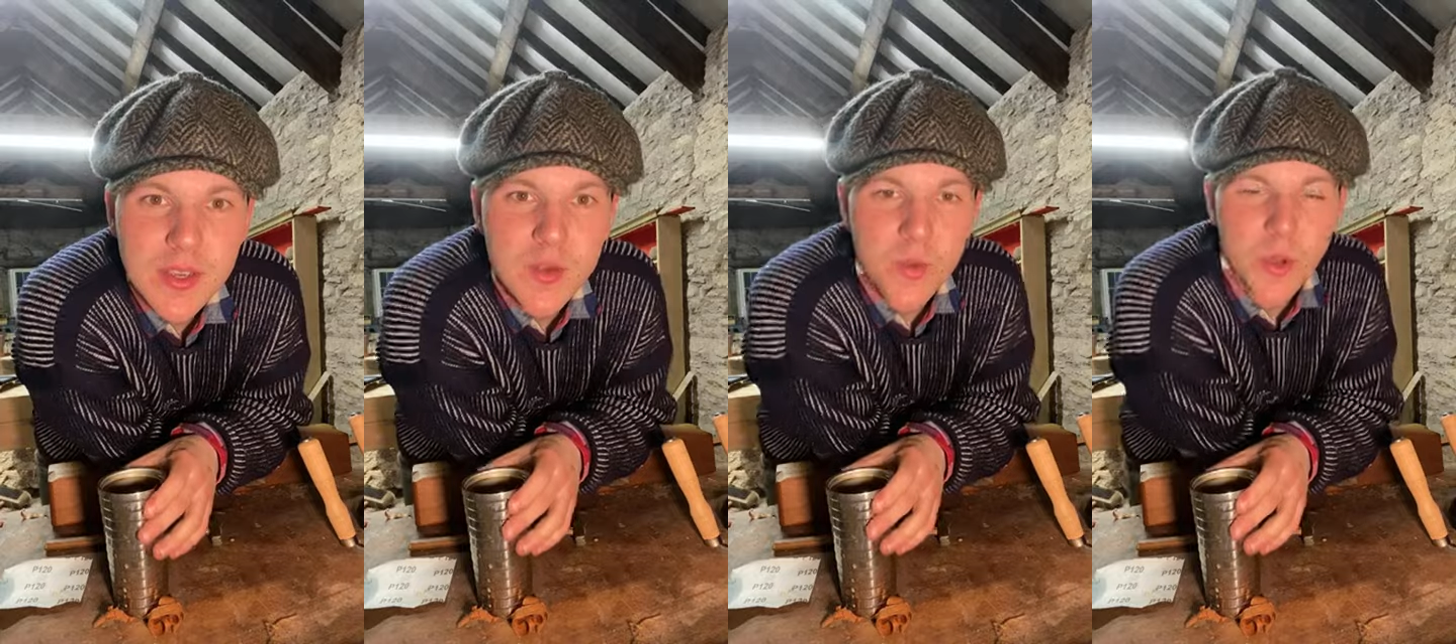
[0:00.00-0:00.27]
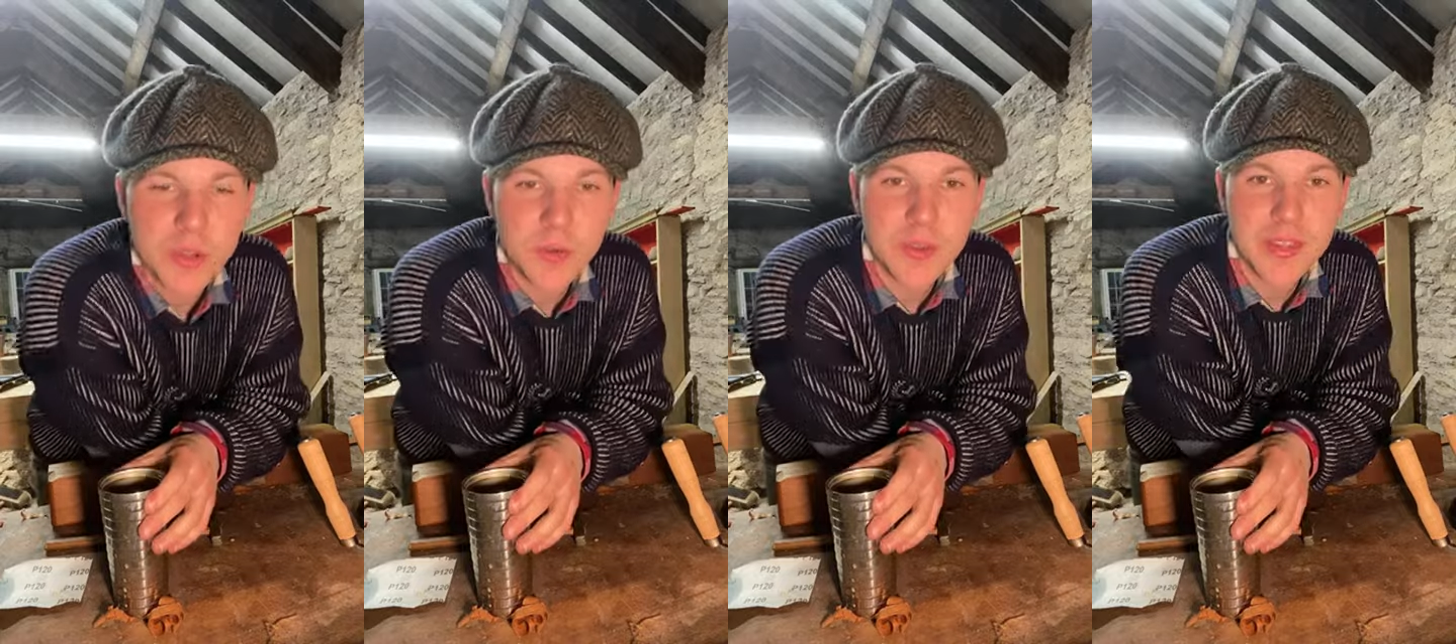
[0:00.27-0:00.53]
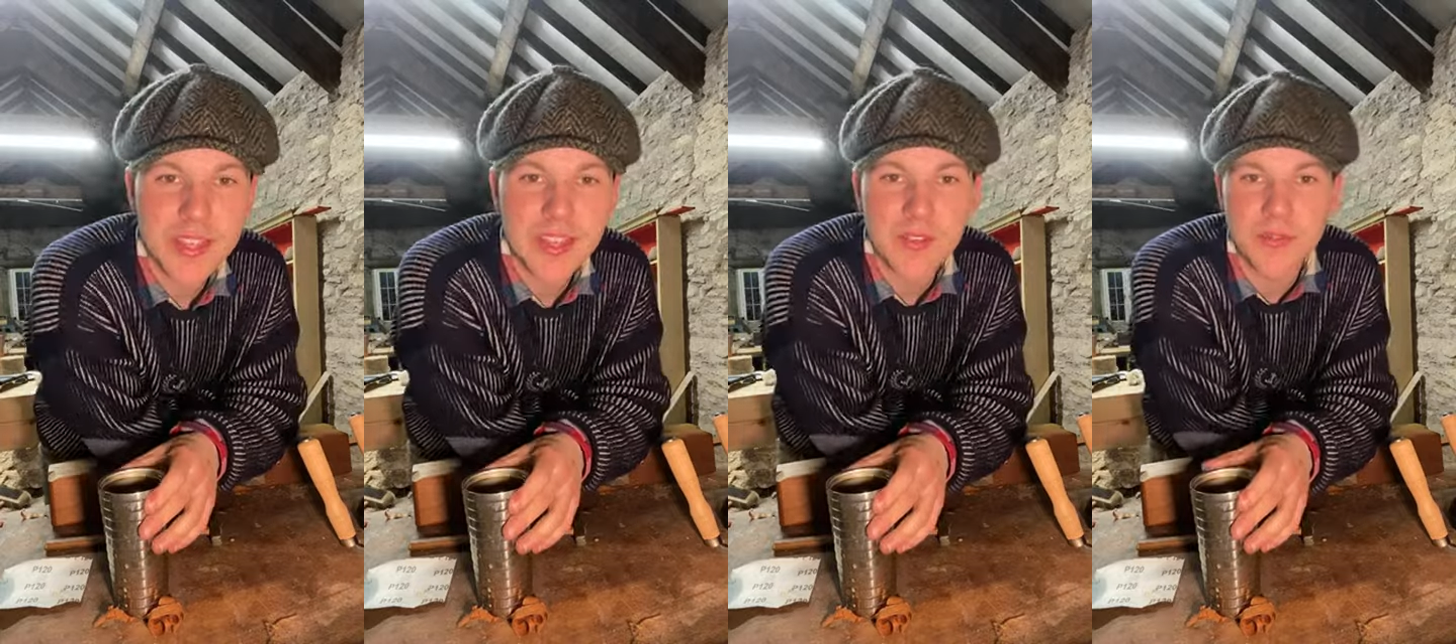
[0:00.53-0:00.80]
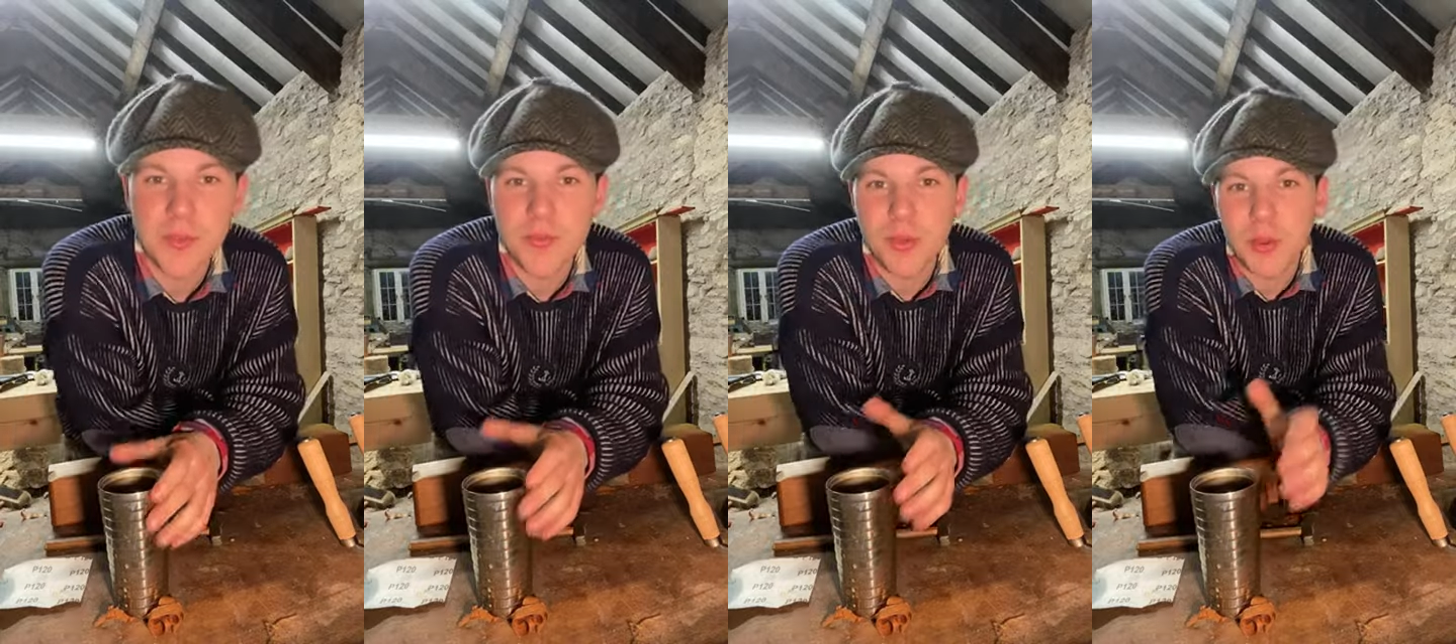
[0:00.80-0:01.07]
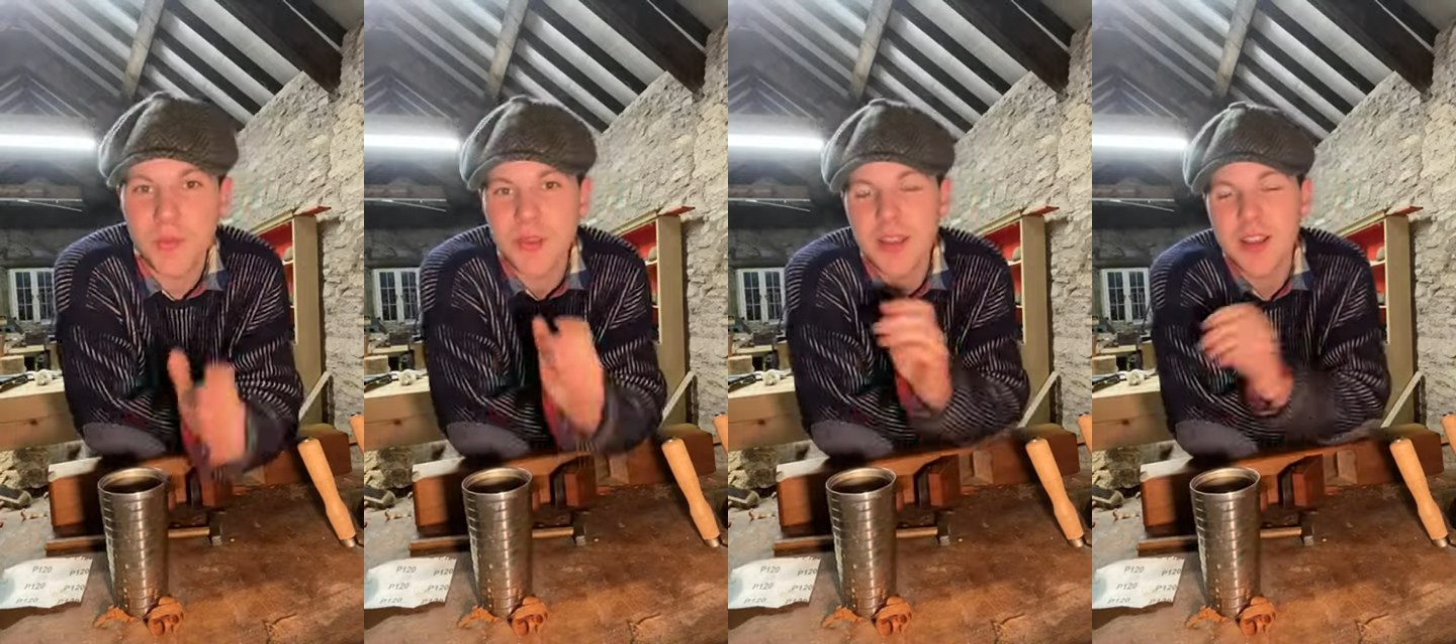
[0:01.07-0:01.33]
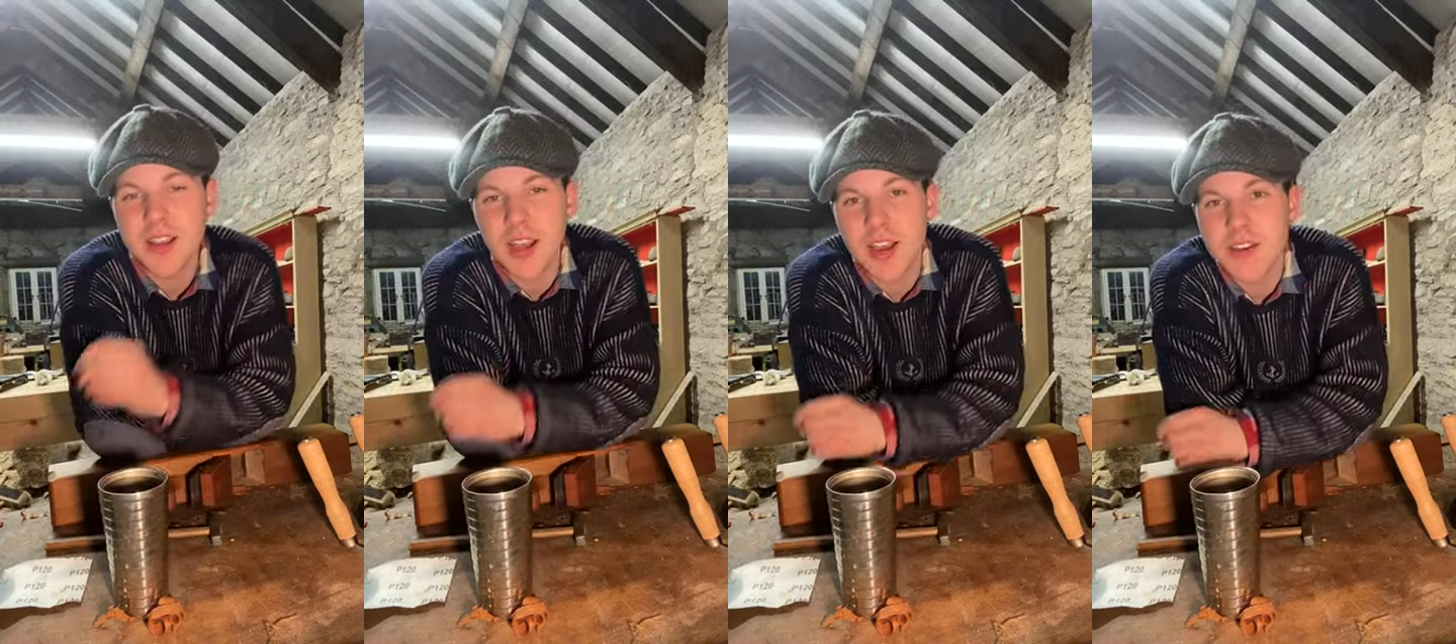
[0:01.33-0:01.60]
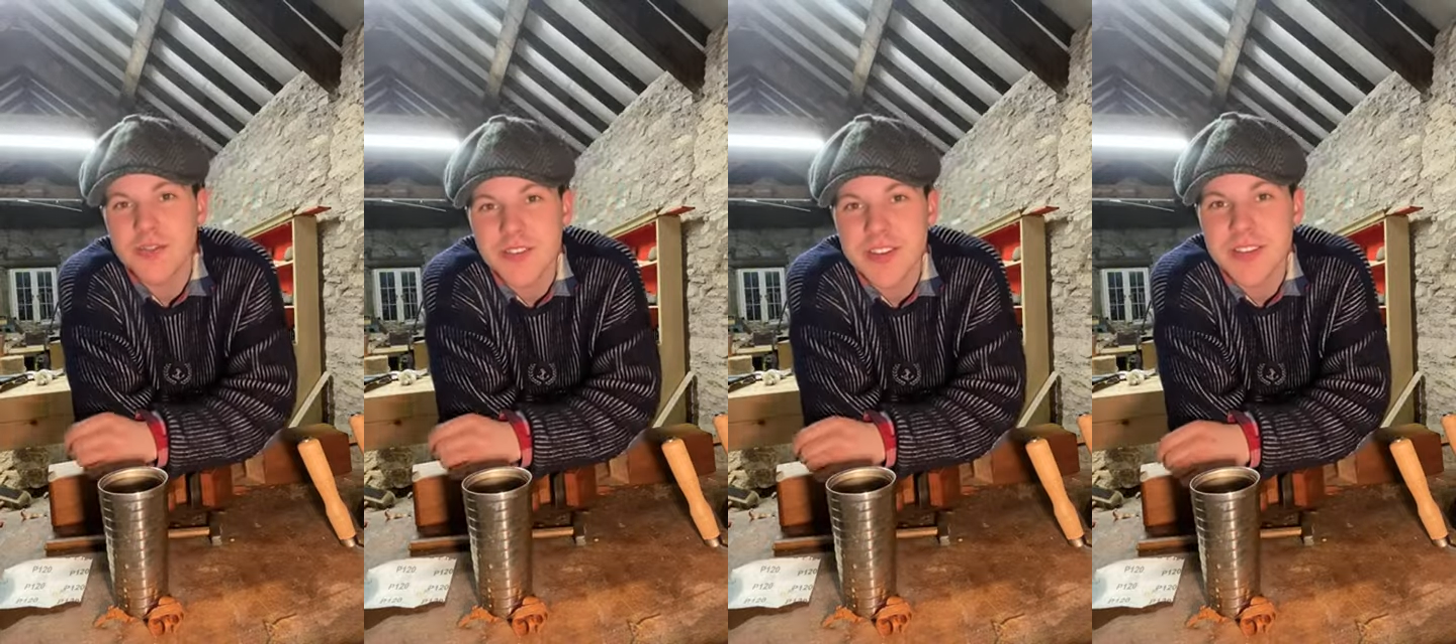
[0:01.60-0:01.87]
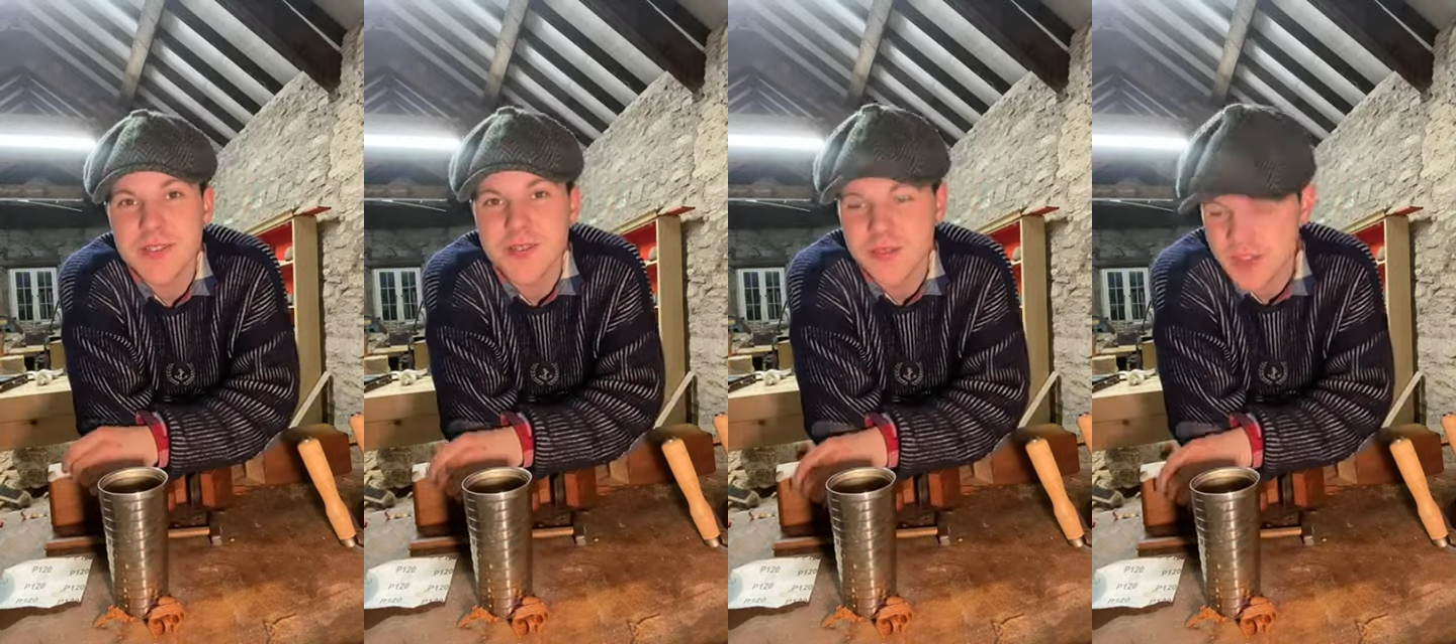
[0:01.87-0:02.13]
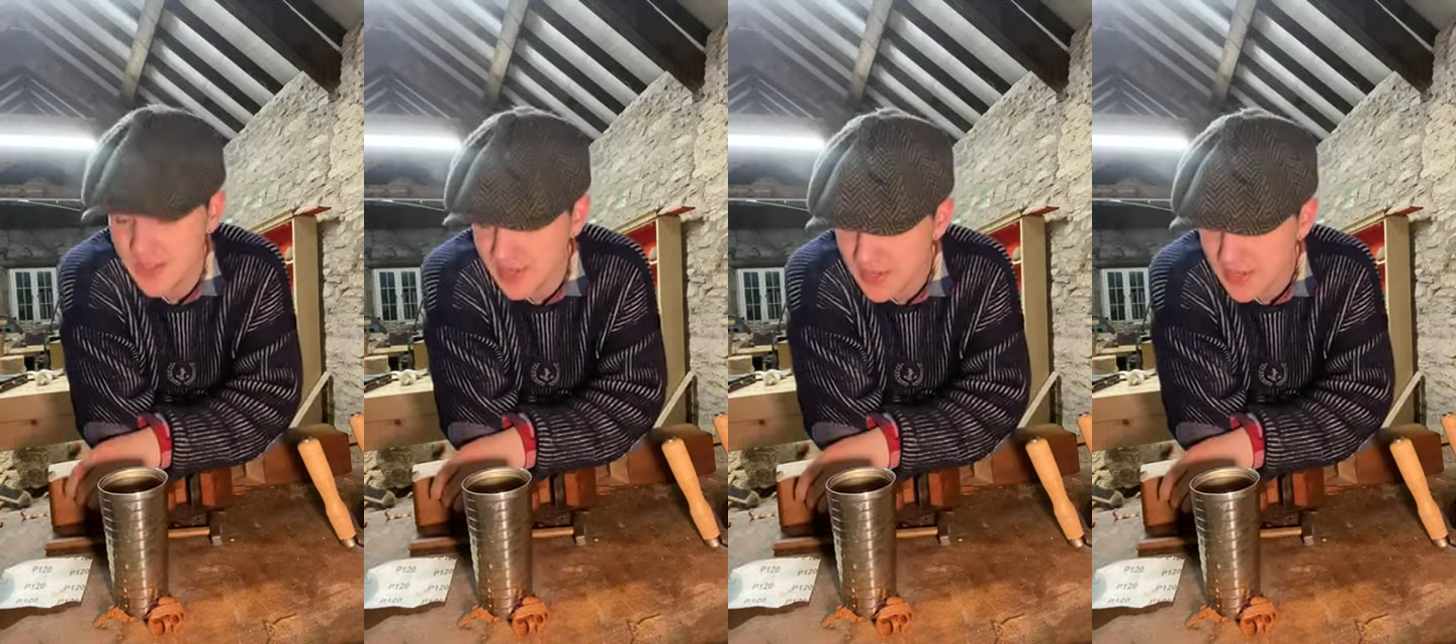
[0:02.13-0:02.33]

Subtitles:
What do I think of the plumbing and concrete field?